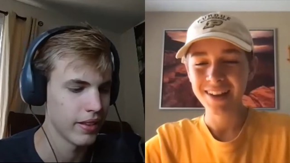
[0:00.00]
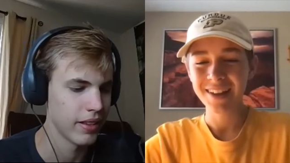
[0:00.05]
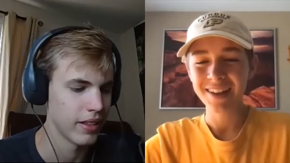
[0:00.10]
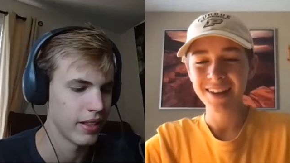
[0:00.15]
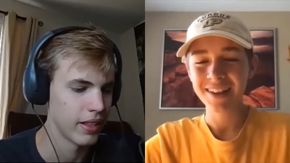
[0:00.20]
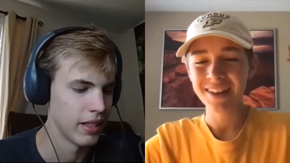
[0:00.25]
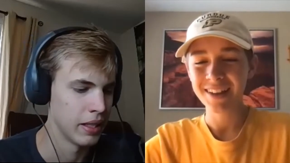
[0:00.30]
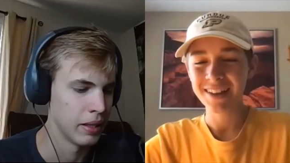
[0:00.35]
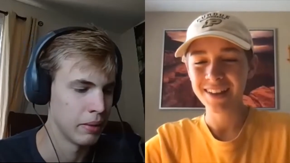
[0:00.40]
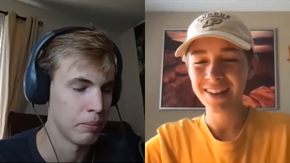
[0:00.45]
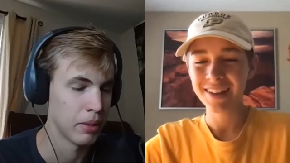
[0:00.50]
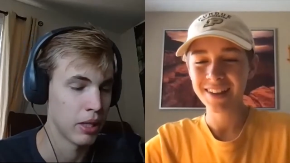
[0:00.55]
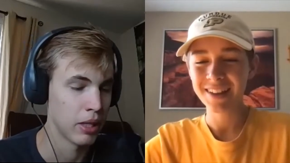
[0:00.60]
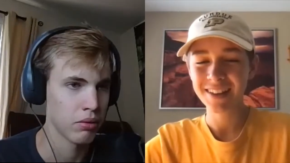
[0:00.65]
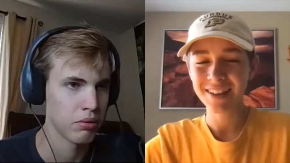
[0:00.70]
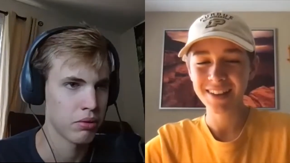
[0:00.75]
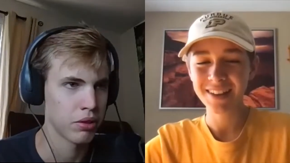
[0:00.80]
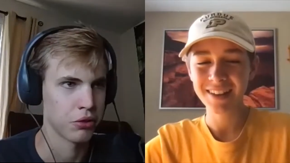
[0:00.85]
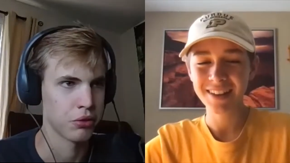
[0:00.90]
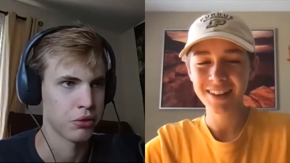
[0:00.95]
Speaker 1: um,
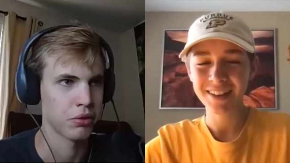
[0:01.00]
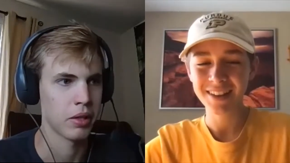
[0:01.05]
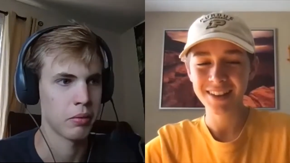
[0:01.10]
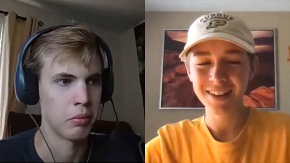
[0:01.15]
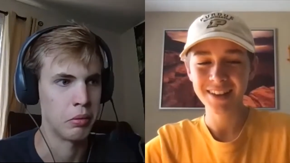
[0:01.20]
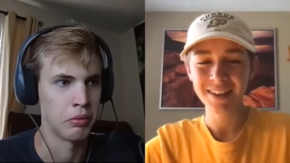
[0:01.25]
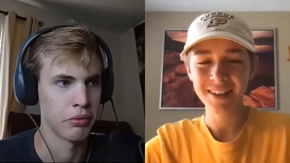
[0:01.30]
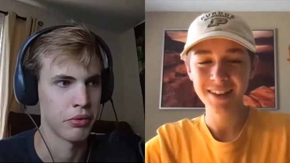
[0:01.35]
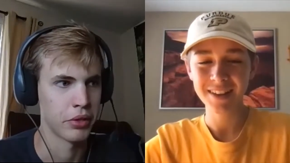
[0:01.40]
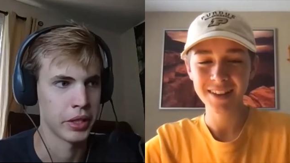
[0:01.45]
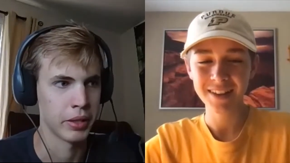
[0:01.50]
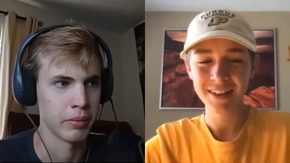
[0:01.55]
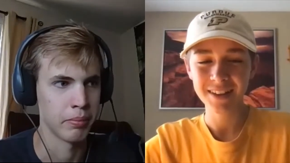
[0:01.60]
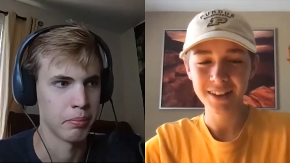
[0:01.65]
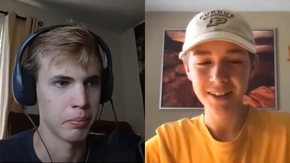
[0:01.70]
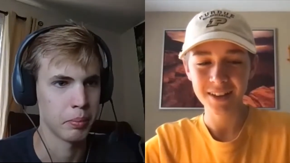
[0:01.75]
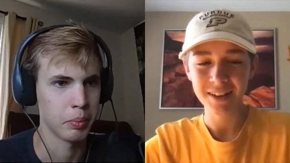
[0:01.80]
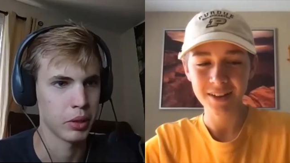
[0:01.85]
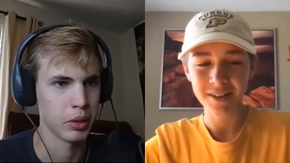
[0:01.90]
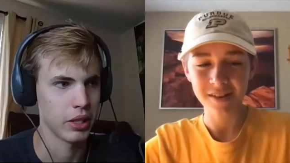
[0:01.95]
Battlefront's coming free on
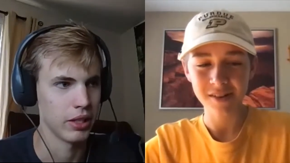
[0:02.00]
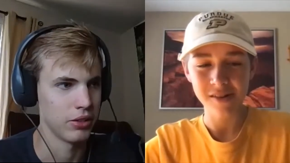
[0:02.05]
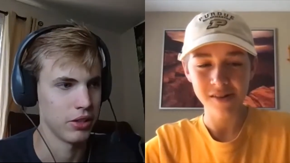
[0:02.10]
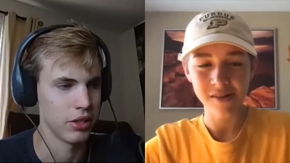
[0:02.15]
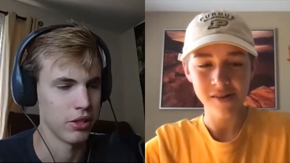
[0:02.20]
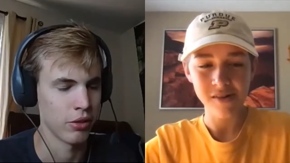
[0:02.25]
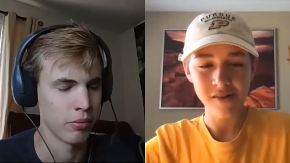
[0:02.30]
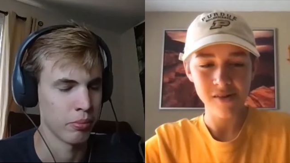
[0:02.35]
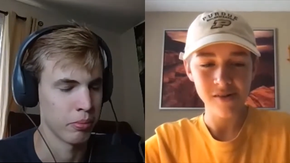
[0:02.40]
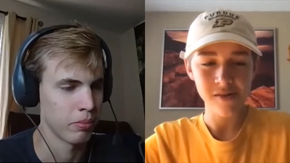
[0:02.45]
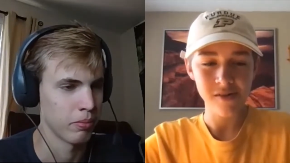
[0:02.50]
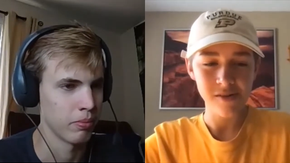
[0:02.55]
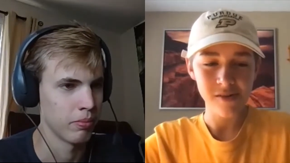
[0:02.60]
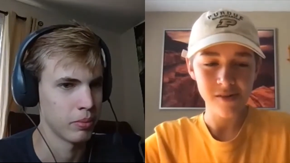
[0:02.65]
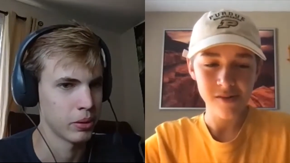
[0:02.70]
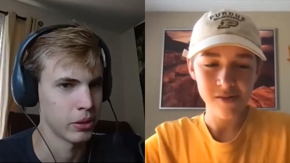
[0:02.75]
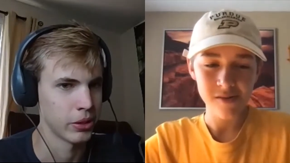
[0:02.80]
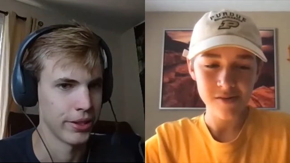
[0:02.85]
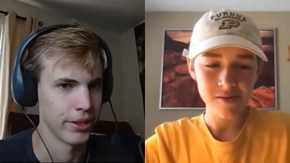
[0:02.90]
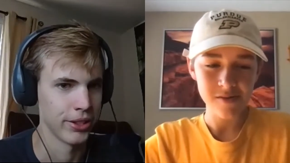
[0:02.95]
PlayStation
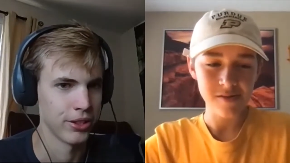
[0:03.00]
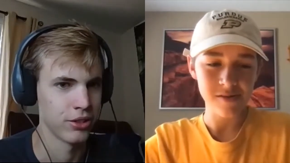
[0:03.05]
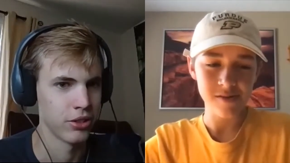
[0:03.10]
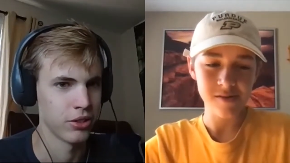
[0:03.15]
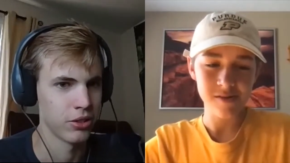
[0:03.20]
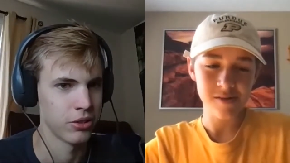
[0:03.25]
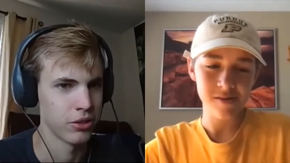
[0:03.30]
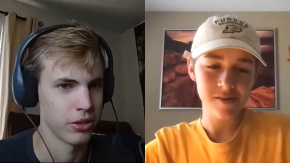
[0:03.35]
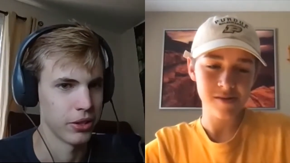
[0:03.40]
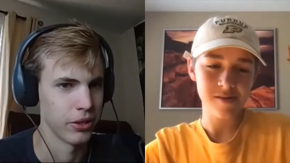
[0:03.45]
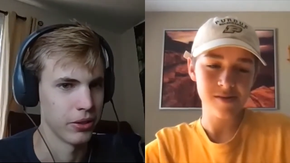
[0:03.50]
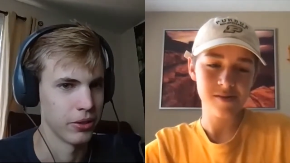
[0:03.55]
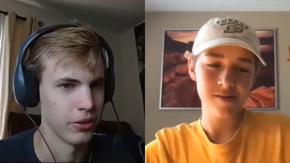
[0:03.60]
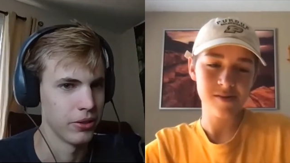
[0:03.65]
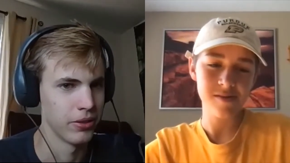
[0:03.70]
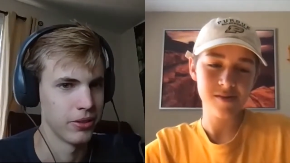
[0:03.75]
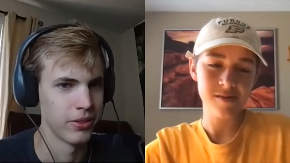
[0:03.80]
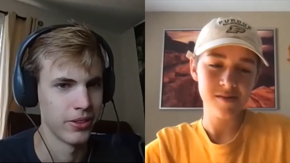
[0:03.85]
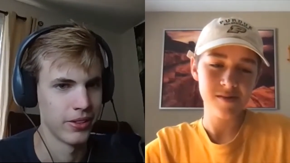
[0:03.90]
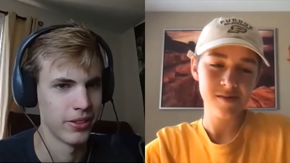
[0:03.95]
Plus, so.
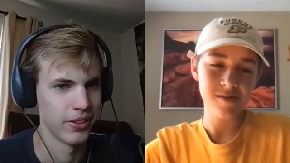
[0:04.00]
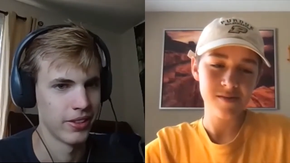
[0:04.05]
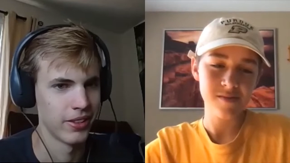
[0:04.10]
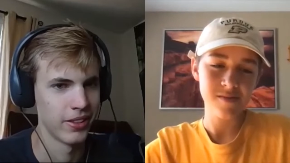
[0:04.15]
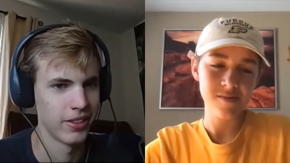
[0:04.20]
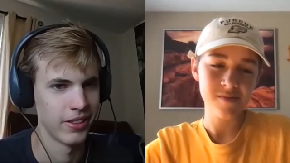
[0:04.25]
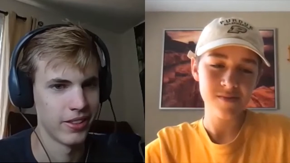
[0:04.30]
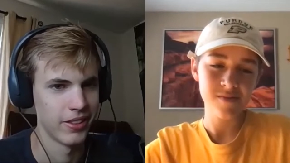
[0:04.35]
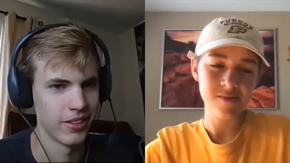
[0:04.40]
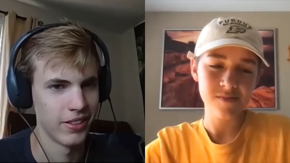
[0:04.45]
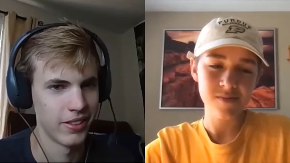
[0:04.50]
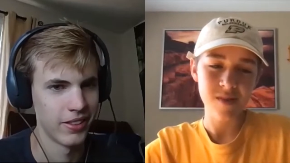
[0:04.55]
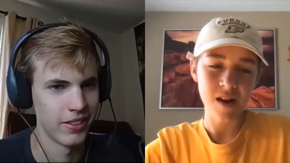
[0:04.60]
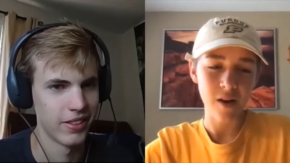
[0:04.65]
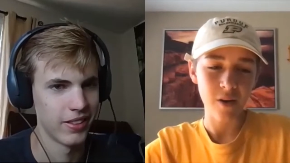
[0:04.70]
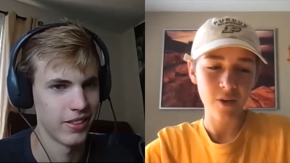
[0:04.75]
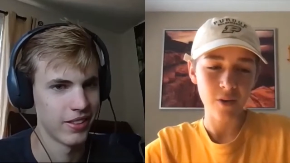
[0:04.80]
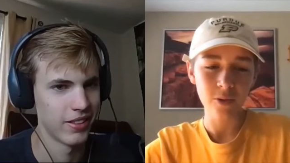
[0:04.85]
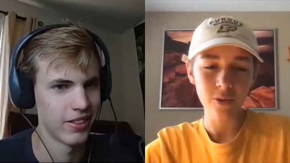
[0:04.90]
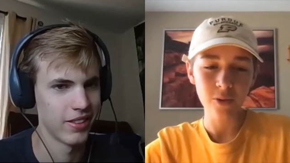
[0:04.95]

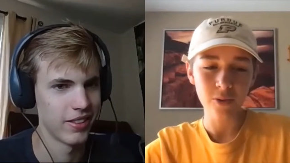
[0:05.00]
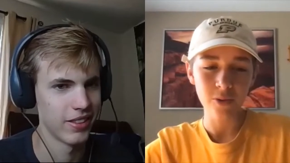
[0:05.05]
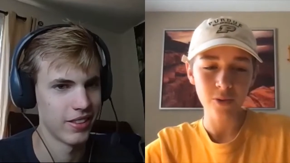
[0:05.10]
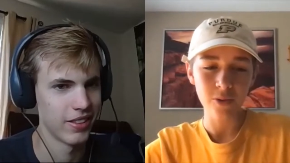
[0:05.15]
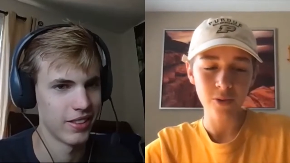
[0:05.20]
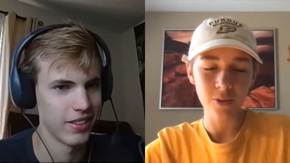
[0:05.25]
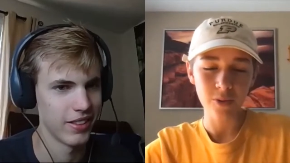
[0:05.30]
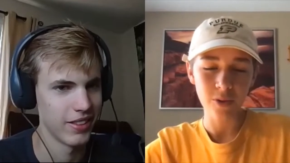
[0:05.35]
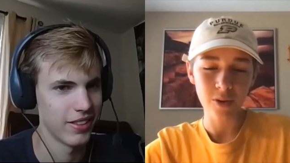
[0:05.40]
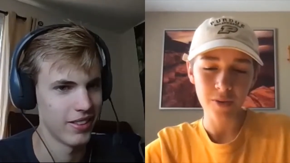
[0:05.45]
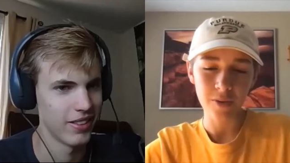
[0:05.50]
Speaker 2: Ooh.